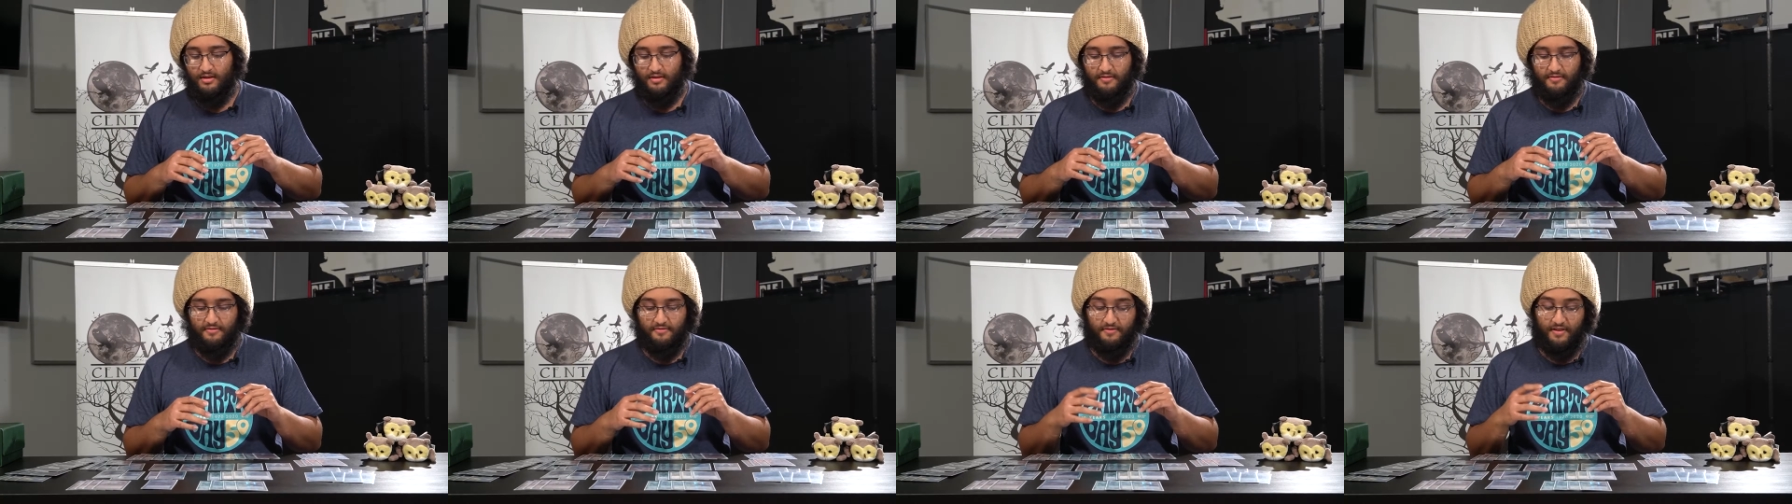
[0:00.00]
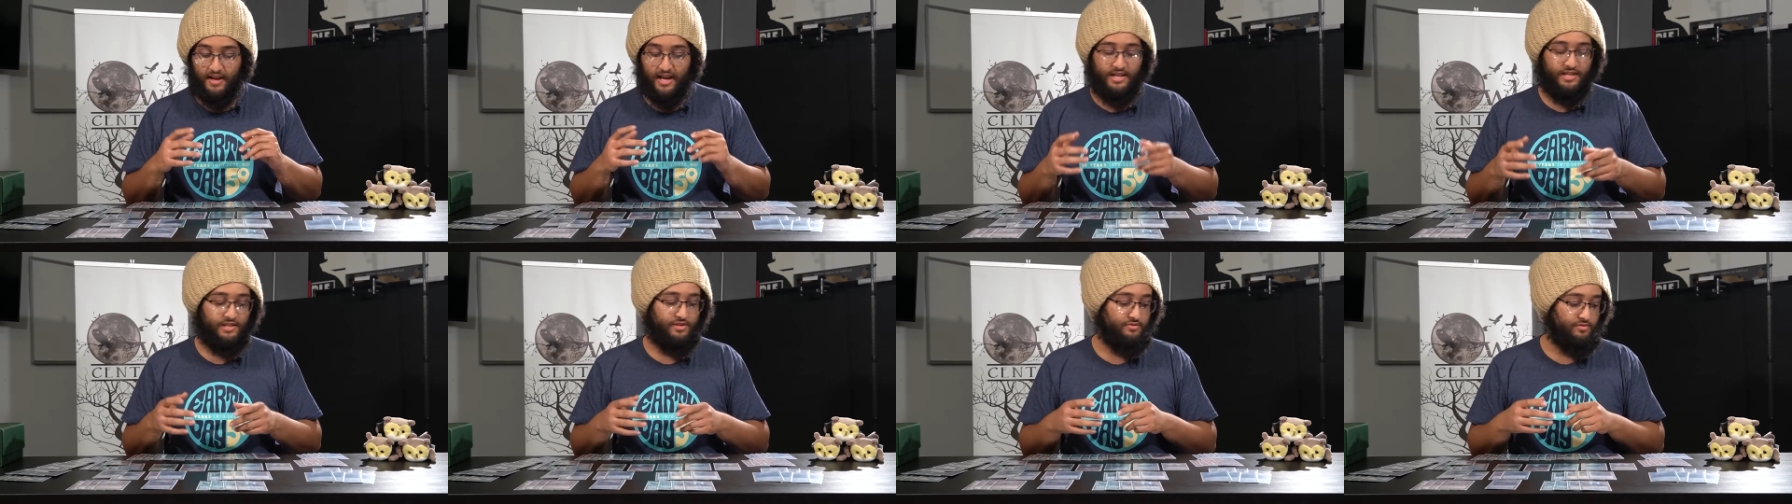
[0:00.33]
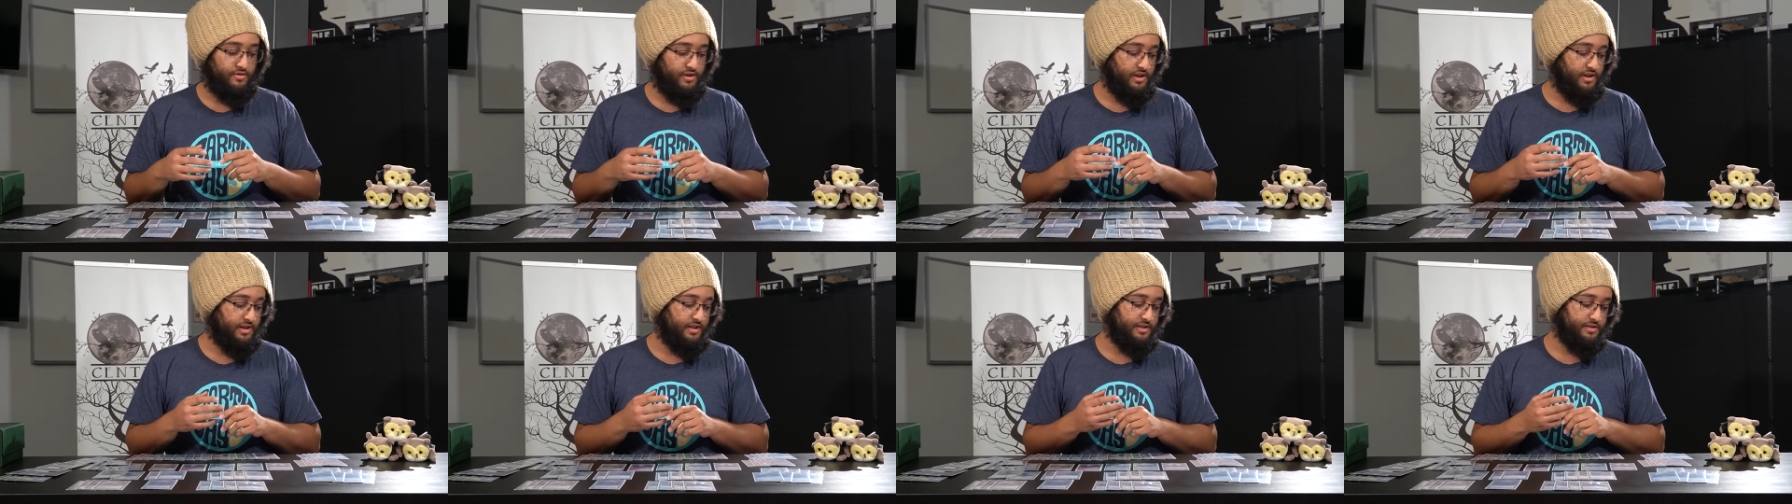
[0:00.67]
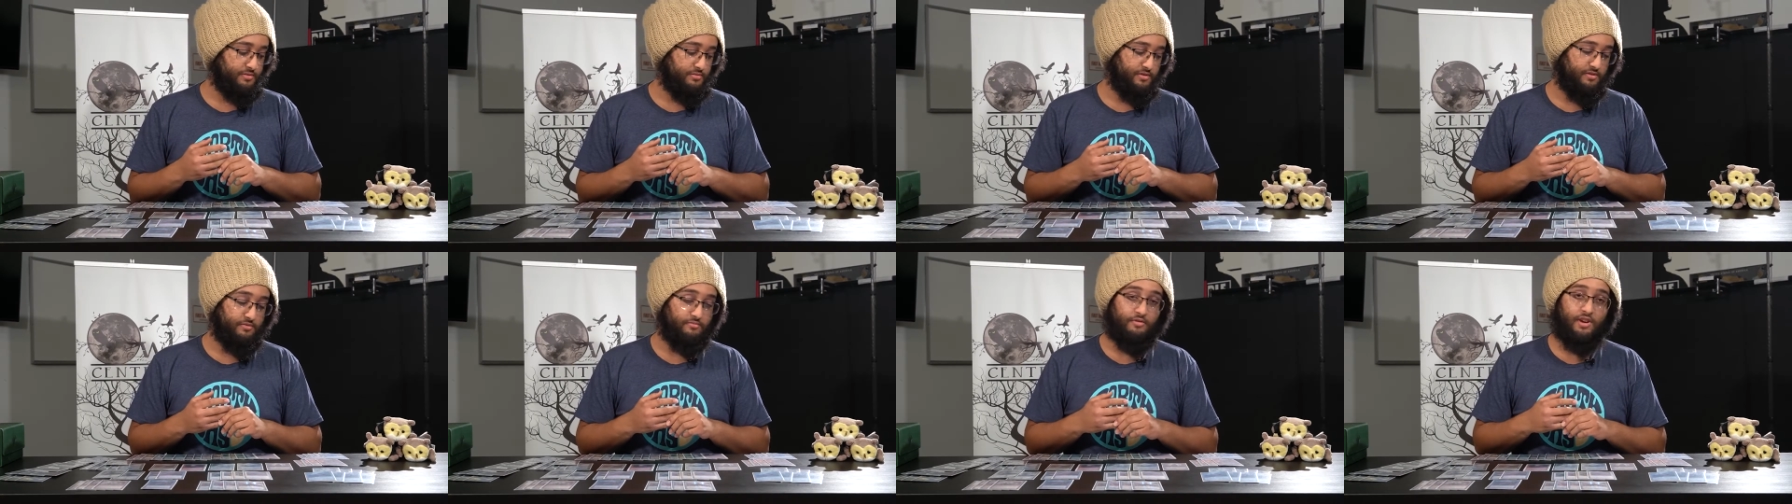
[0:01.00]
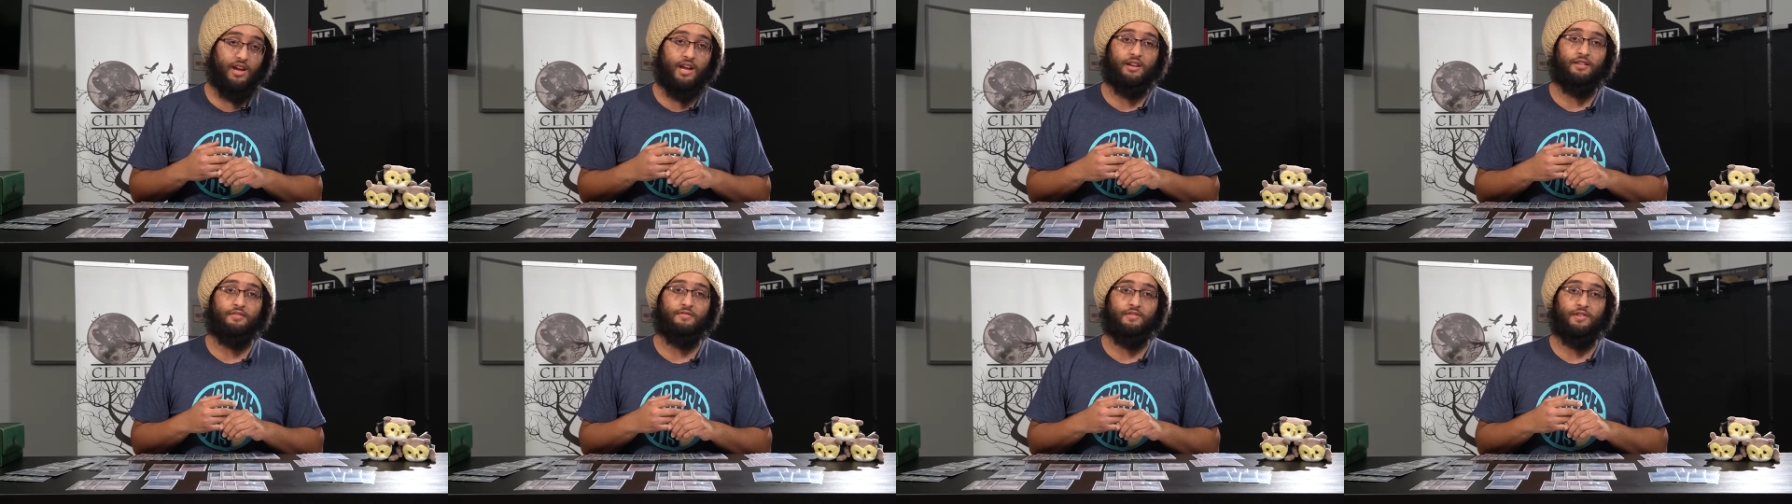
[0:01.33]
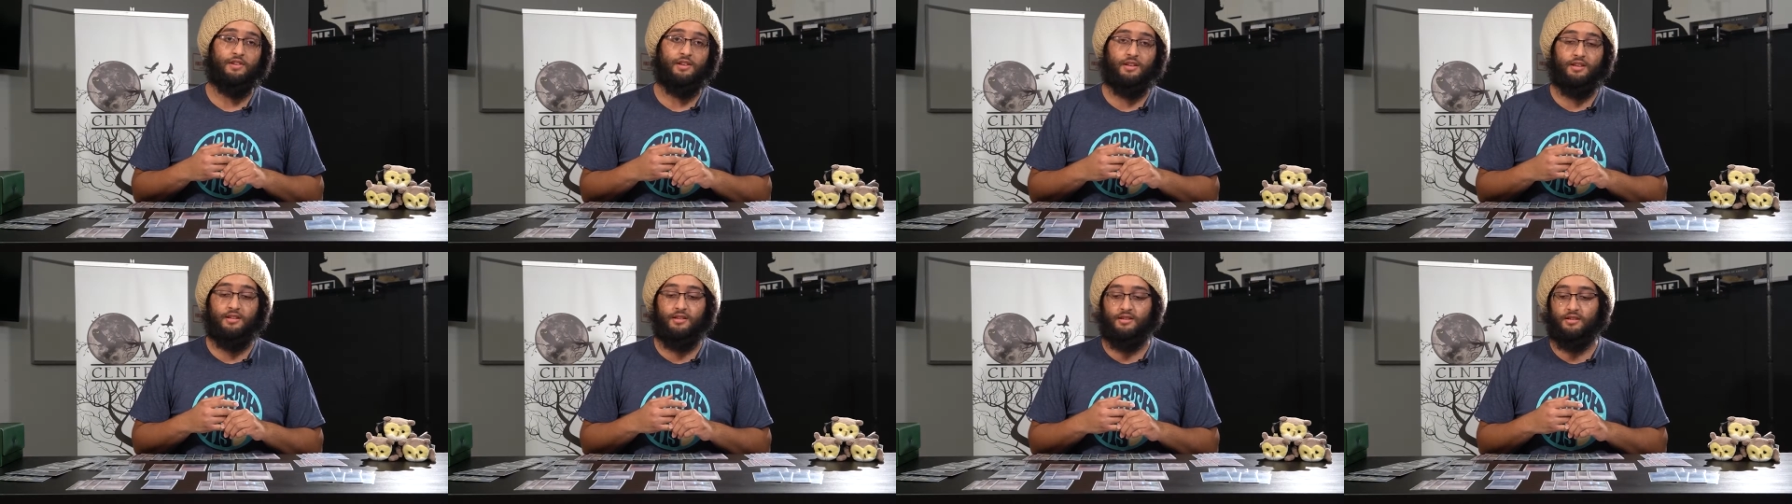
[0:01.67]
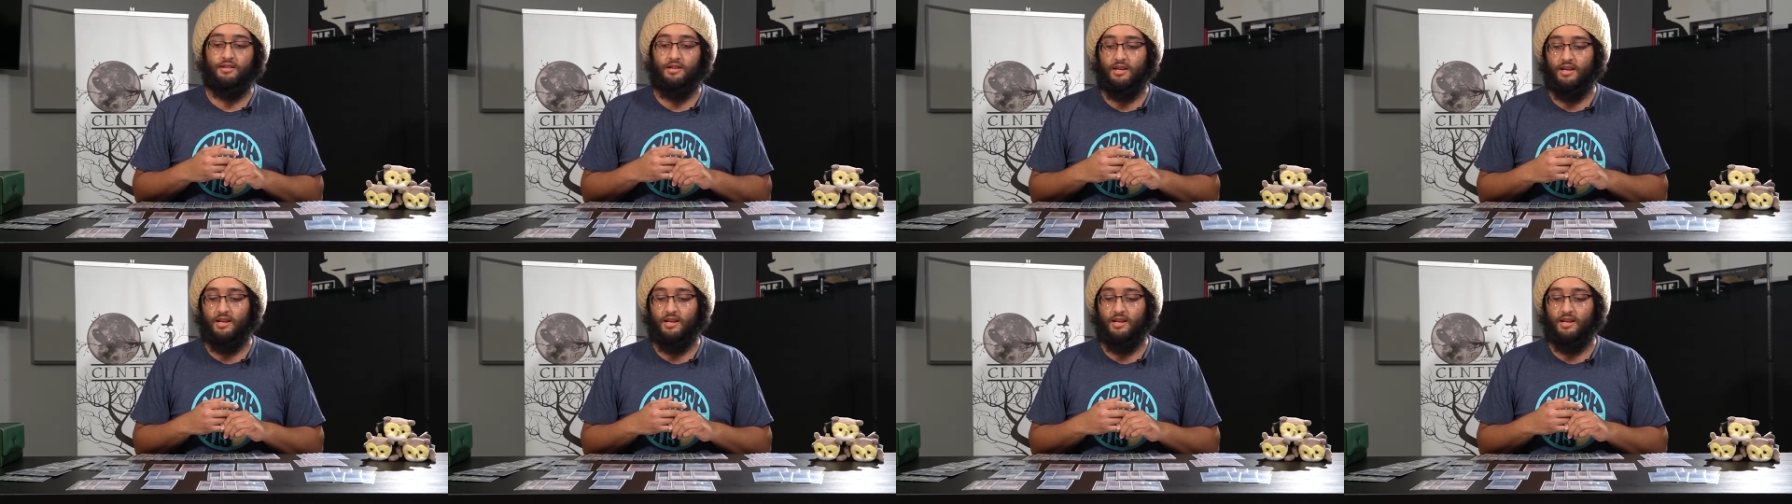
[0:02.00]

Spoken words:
fast draws with Ragavan